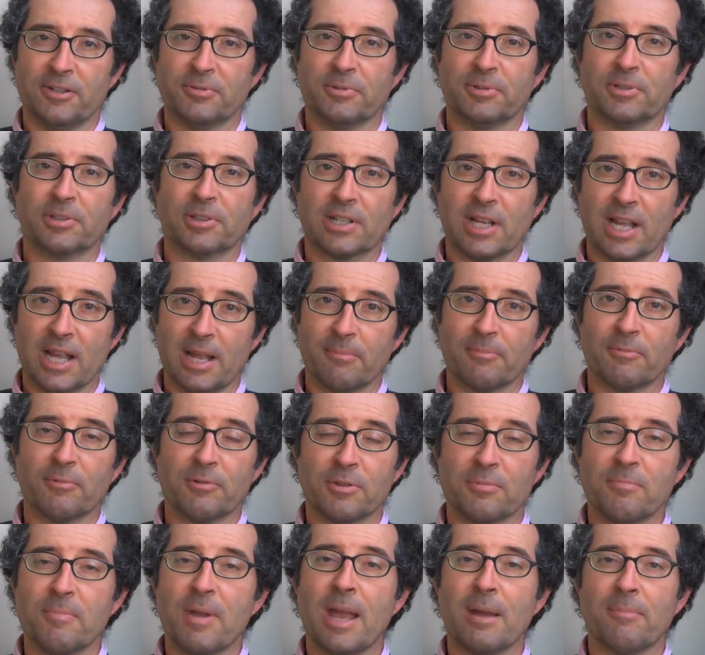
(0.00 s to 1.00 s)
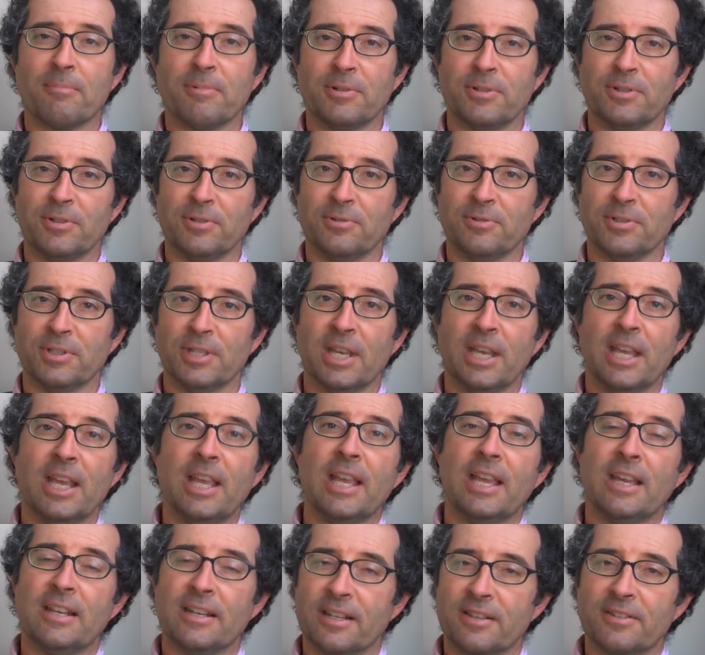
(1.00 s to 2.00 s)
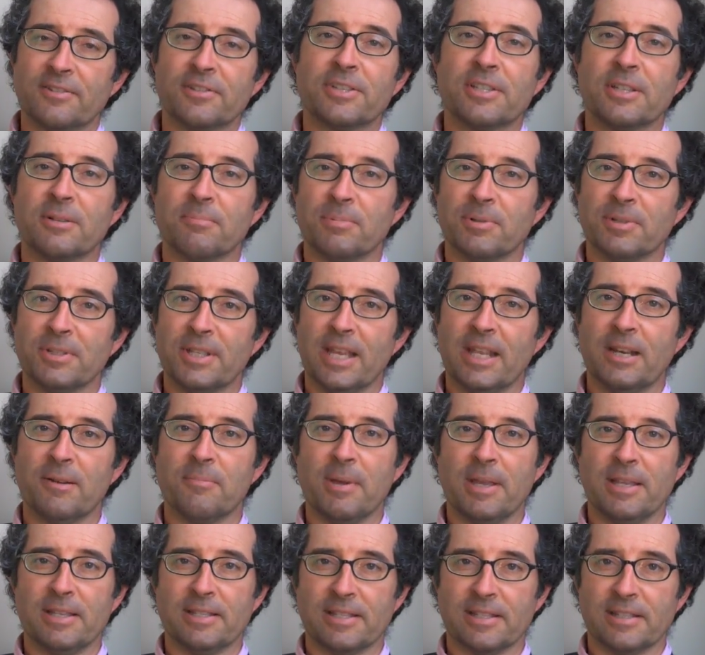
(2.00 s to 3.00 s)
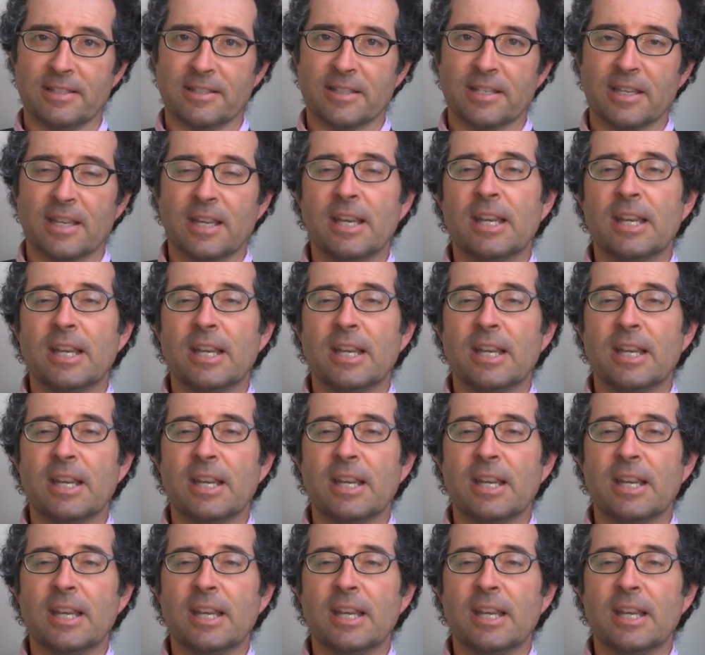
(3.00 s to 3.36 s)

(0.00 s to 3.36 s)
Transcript: which are common with MapReduce and other simple databases.